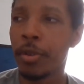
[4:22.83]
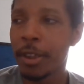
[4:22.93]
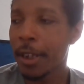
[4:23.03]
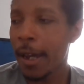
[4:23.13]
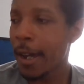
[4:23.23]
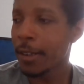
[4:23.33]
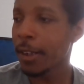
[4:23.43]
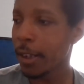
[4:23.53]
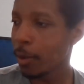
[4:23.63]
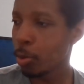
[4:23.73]
you just had
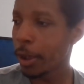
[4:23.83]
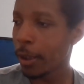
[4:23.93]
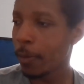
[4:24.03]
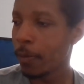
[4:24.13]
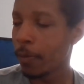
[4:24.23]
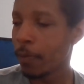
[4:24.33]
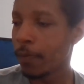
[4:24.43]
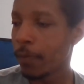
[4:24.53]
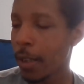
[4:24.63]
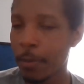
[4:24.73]
to eat with him.
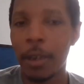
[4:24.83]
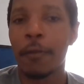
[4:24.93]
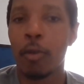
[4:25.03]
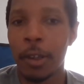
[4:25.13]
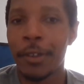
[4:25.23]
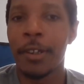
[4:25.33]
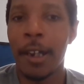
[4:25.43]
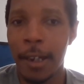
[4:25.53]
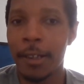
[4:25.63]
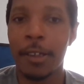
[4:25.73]
I mean, of course,
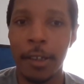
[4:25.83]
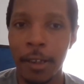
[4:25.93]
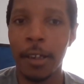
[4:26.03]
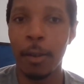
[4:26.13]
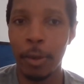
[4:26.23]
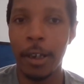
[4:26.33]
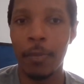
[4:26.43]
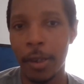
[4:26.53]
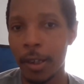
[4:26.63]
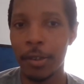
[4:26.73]
you had to sit there and eat with
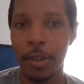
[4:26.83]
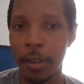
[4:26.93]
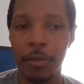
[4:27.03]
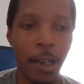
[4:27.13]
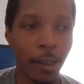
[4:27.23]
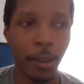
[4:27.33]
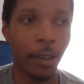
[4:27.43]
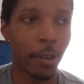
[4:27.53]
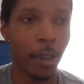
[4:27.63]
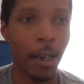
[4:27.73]
him because you're attracted
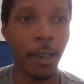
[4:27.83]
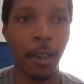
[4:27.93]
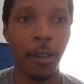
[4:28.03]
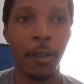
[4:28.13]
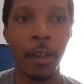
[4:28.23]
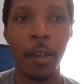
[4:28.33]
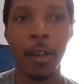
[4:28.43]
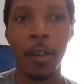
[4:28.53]
to this guy, and